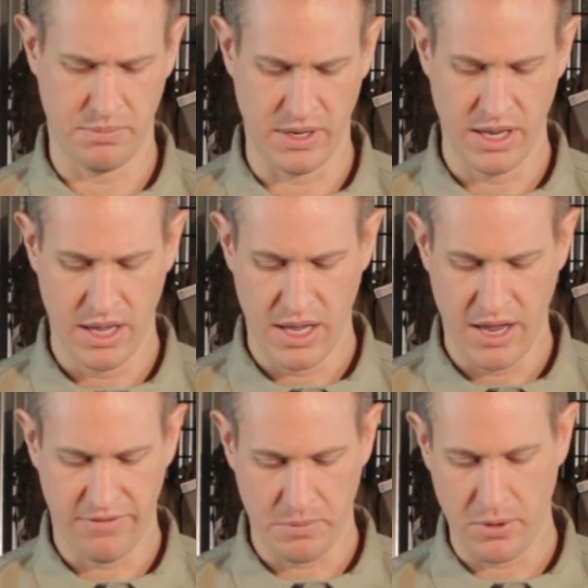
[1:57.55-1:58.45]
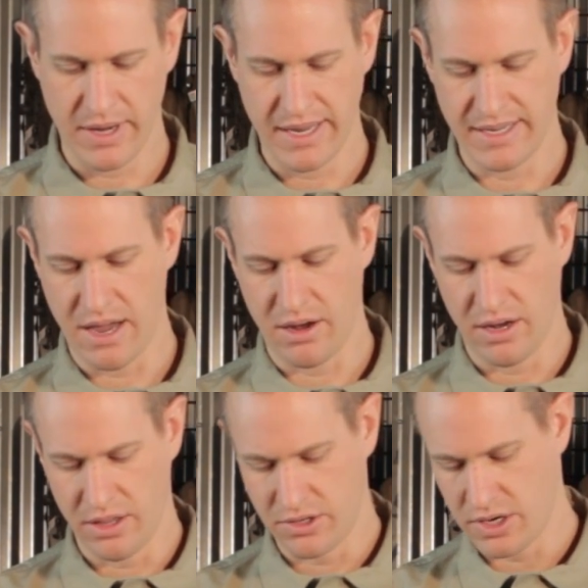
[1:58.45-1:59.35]
But if I'm going to get down
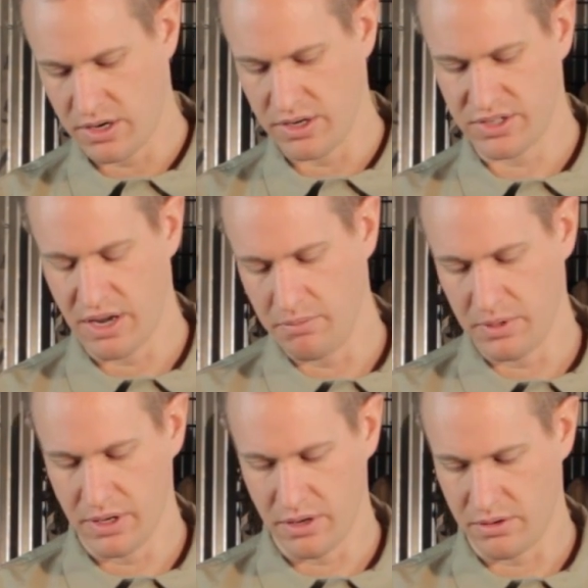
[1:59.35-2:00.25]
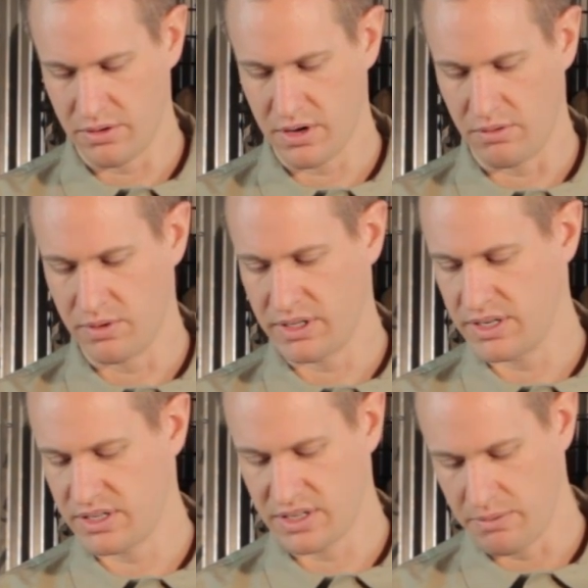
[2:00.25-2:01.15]
into the trigger assembly, or really
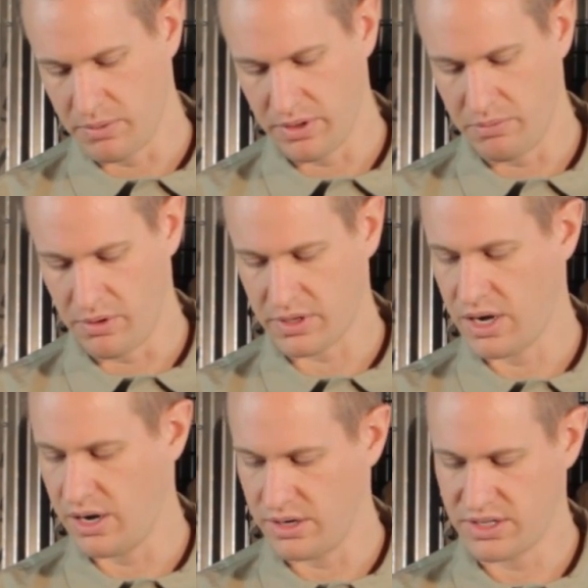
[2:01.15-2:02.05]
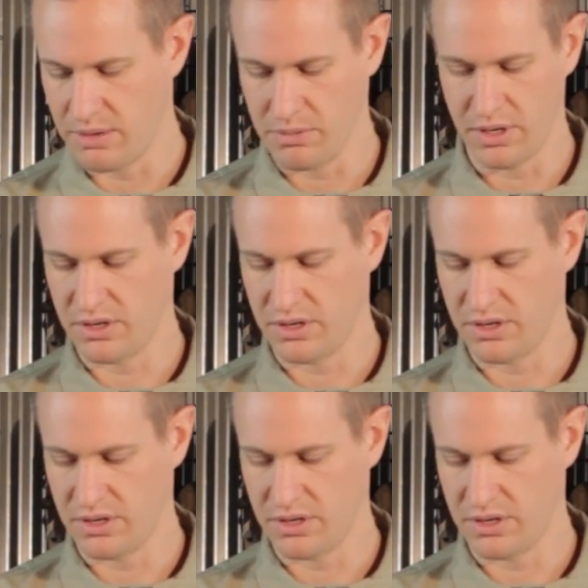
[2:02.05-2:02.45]
disassemble the bolt carrier assembly or